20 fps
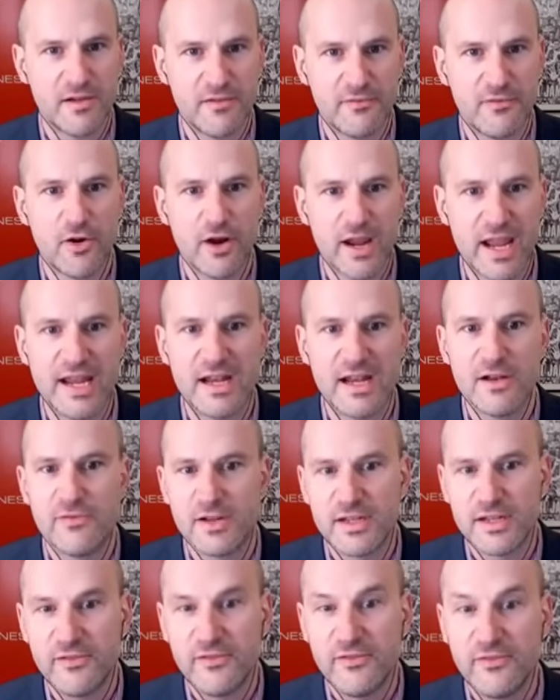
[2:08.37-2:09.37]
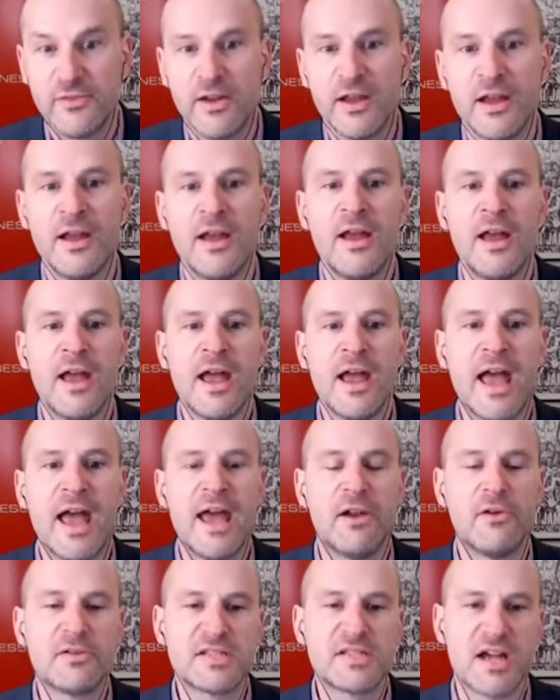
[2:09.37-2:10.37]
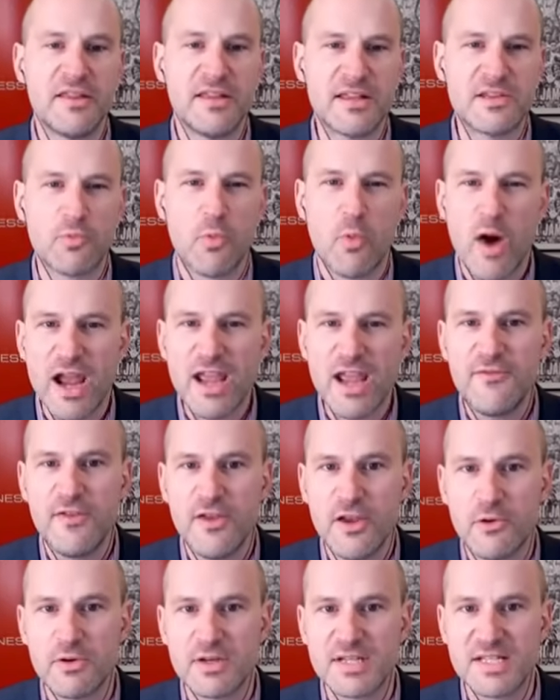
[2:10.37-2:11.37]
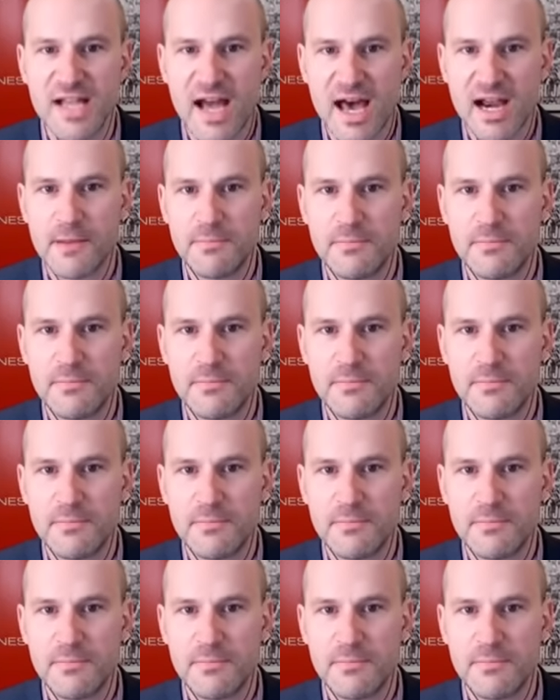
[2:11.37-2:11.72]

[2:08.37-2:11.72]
very innovative. And also there's way fewer startup